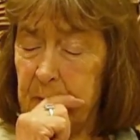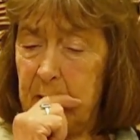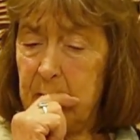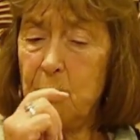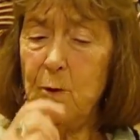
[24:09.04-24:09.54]

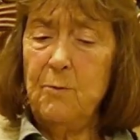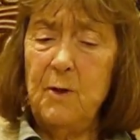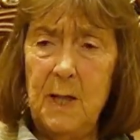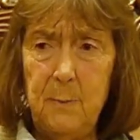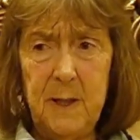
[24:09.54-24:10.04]
one
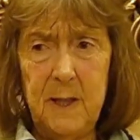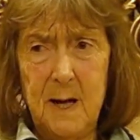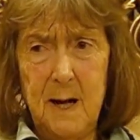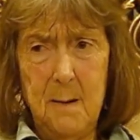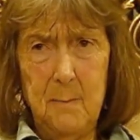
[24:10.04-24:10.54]
reason
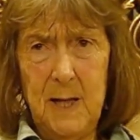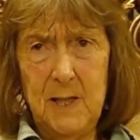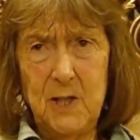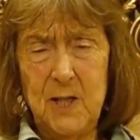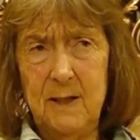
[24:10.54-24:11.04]
that
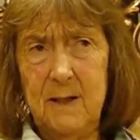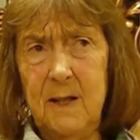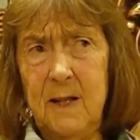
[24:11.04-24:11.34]
actually